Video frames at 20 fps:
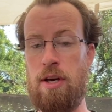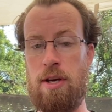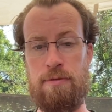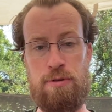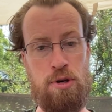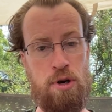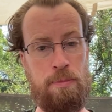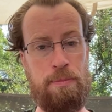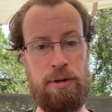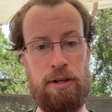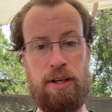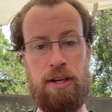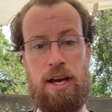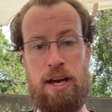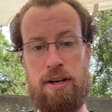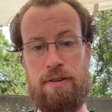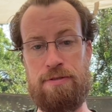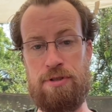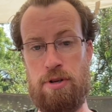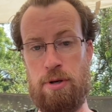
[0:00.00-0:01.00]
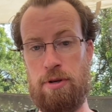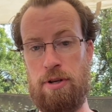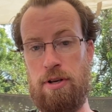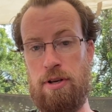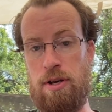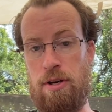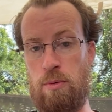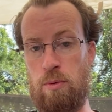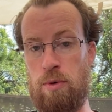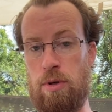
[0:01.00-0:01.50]
If you open a can of
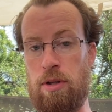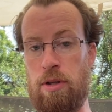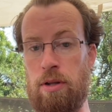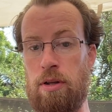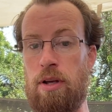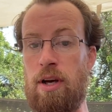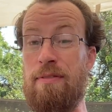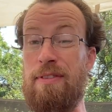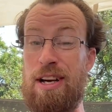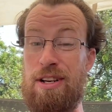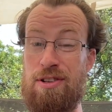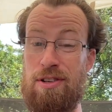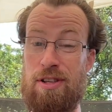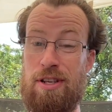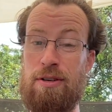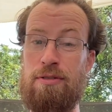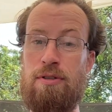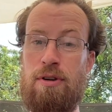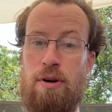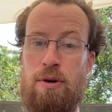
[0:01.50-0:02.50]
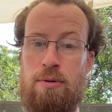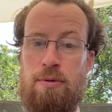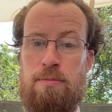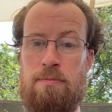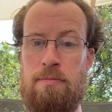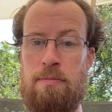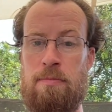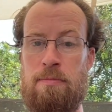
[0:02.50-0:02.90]
soda, it will eventually grow